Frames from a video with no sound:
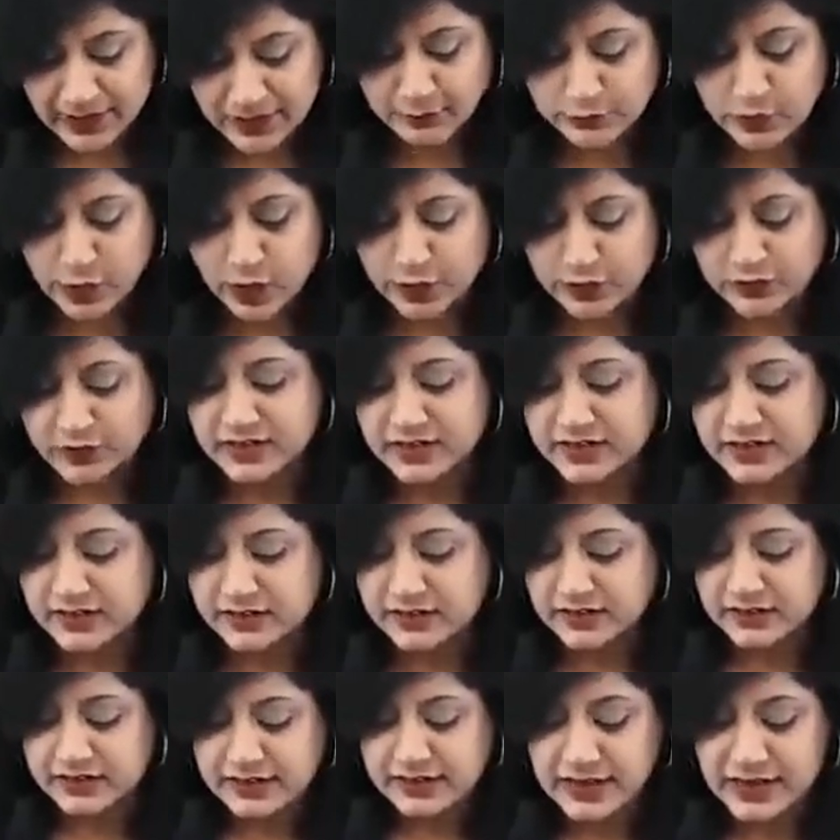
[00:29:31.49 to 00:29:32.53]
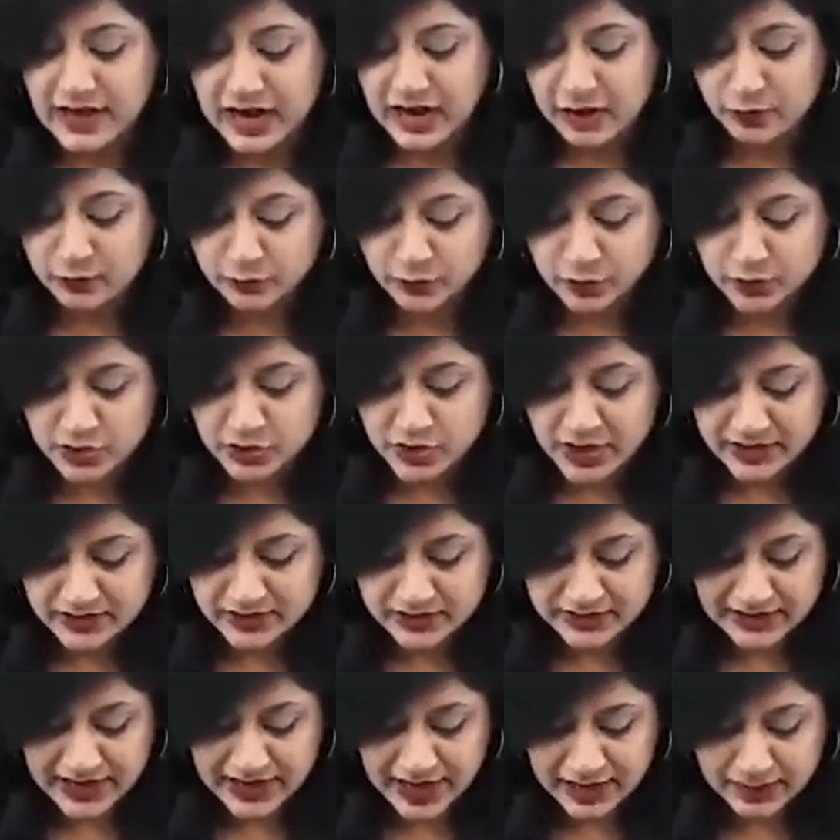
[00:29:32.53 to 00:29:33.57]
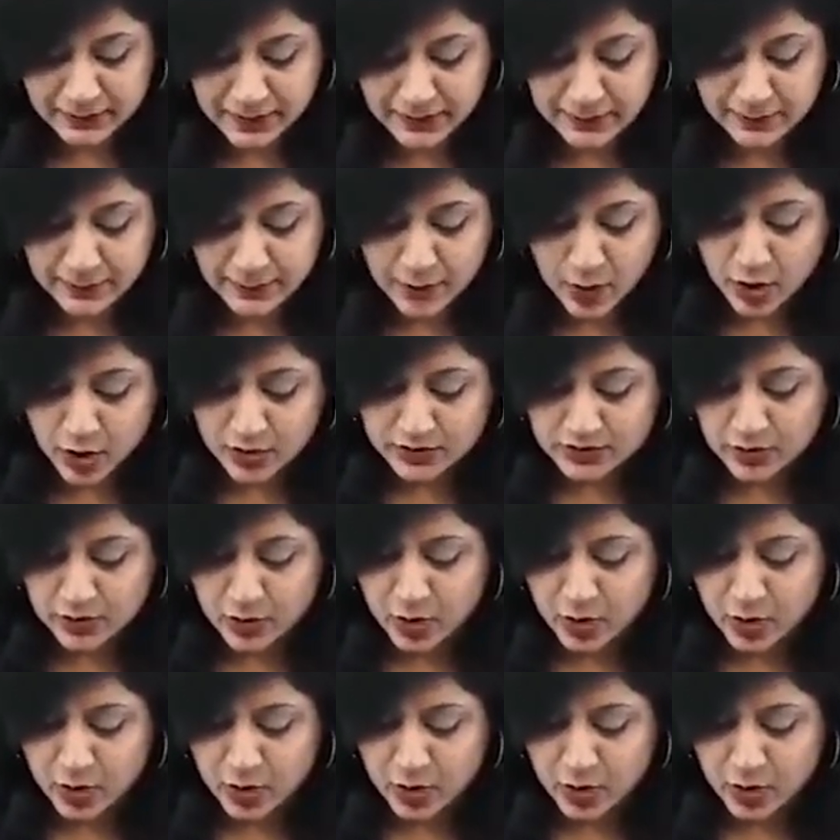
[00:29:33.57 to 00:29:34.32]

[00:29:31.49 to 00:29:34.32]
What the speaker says: If not treated early, outflow channels can be blocked.